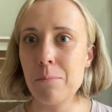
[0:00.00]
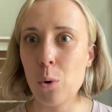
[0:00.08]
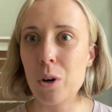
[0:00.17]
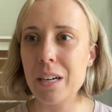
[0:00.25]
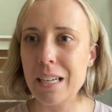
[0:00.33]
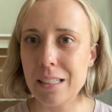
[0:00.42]

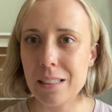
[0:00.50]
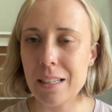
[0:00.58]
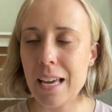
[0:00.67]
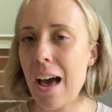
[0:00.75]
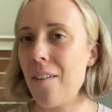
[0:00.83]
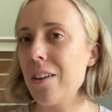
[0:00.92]
more
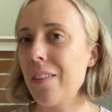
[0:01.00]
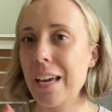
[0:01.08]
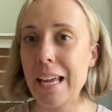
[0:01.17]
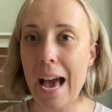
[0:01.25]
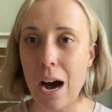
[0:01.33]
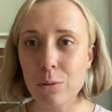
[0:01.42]
easily having like
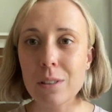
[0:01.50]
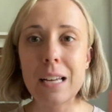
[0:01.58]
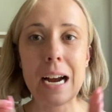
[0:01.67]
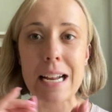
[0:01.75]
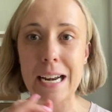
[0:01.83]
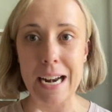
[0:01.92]
an
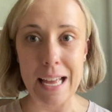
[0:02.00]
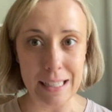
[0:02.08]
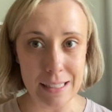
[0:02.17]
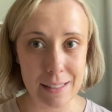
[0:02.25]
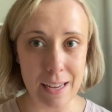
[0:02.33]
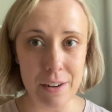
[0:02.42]
outside and an
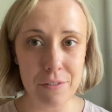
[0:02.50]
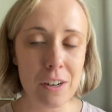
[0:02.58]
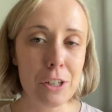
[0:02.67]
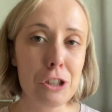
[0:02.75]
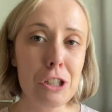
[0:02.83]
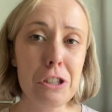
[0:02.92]
inside
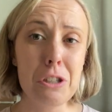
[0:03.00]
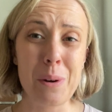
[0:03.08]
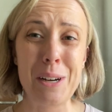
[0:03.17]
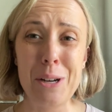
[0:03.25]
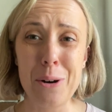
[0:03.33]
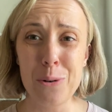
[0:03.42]
function, so
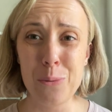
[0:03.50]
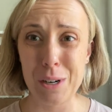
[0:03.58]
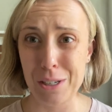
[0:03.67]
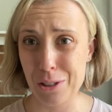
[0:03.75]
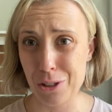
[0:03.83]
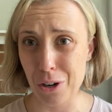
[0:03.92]
I know where
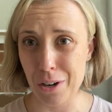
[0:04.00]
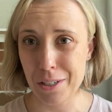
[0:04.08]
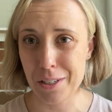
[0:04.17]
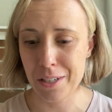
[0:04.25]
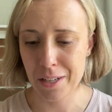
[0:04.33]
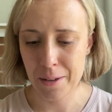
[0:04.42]
to start.